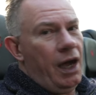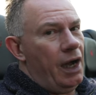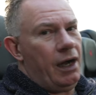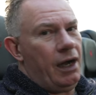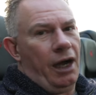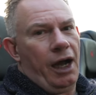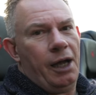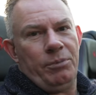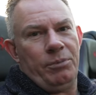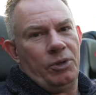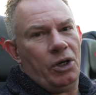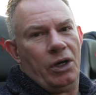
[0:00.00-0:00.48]

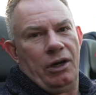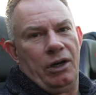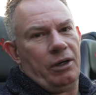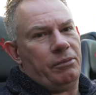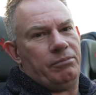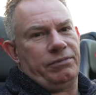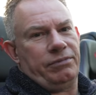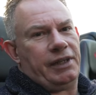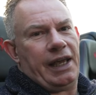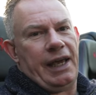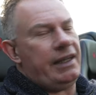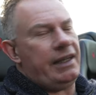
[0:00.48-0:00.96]
I'm
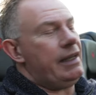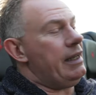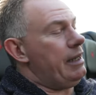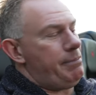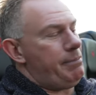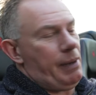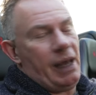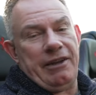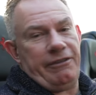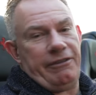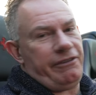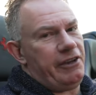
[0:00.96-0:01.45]
not getting any
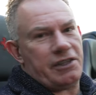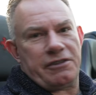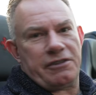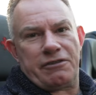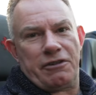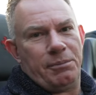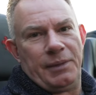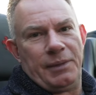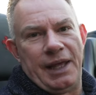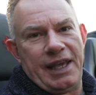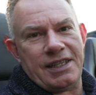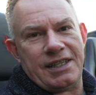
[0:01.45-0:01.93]
benefits
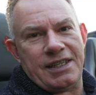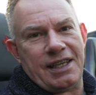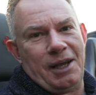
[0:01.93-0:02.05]
from this.